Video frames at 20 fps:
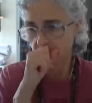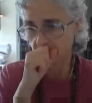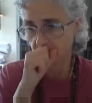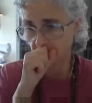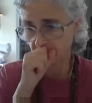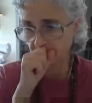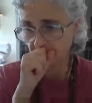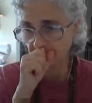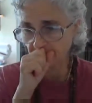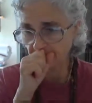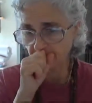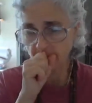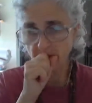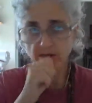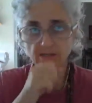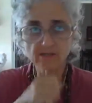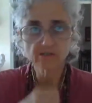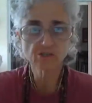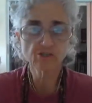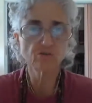And
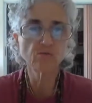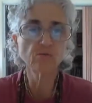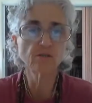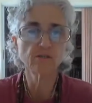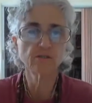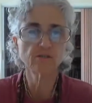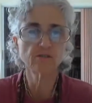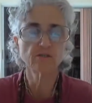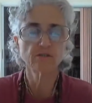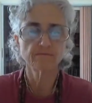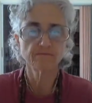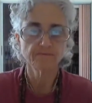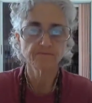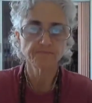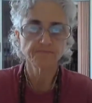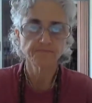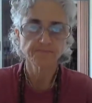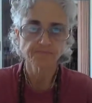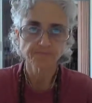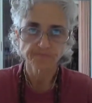as soon as
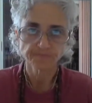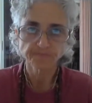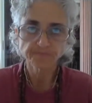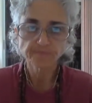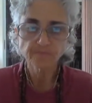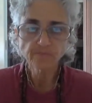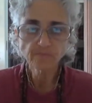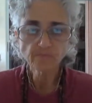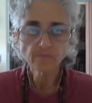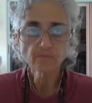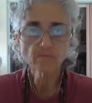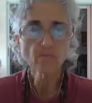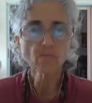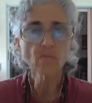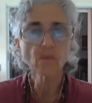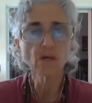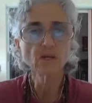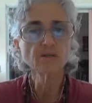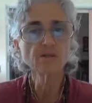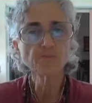
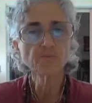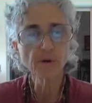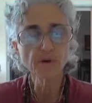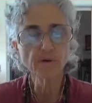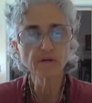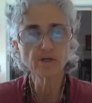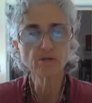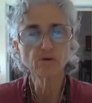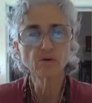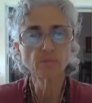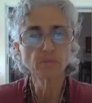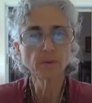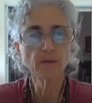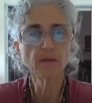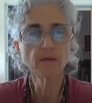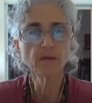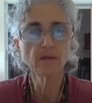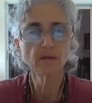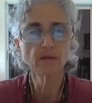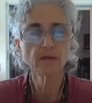a spiritual
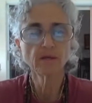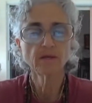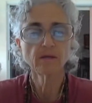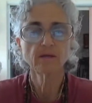being